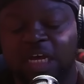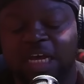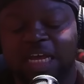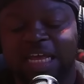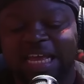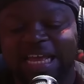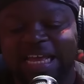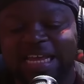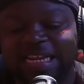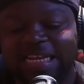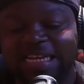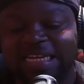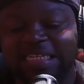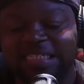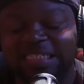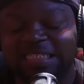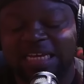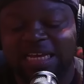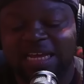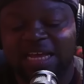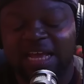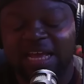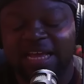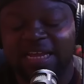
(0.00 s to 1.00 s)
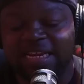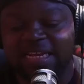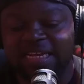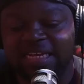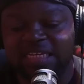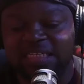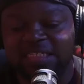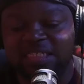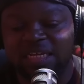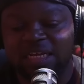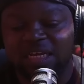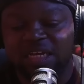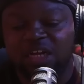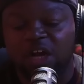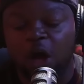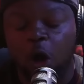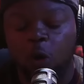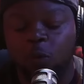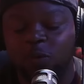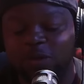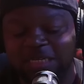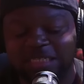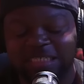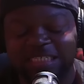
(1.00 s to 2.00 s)
in these in these
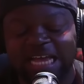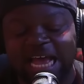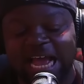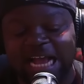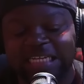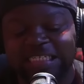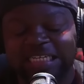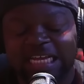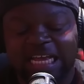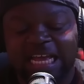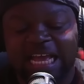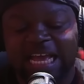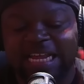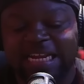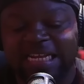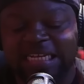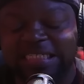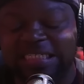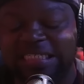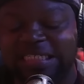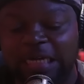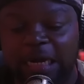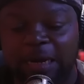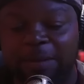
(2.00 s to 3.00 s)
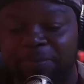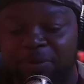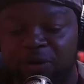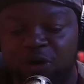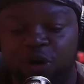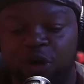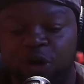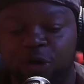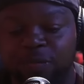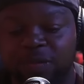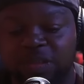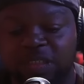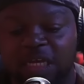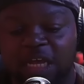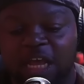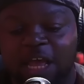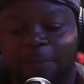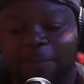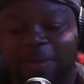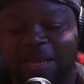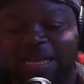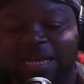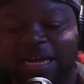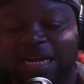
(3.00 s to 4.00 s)
cul-de-sacs in these suburbs
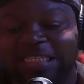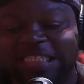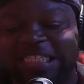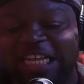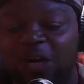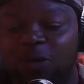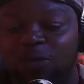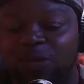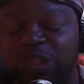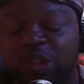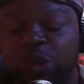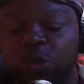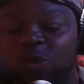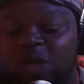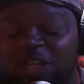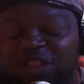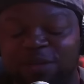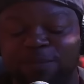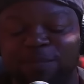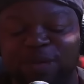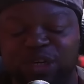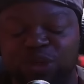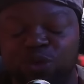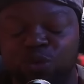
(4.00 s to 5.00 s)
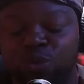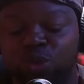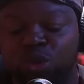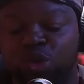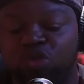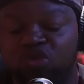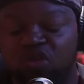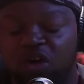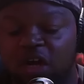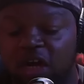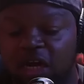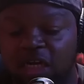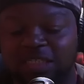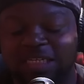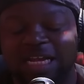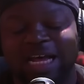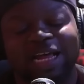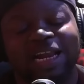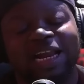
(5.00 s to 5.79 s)
because they don't do nothing but do drugs.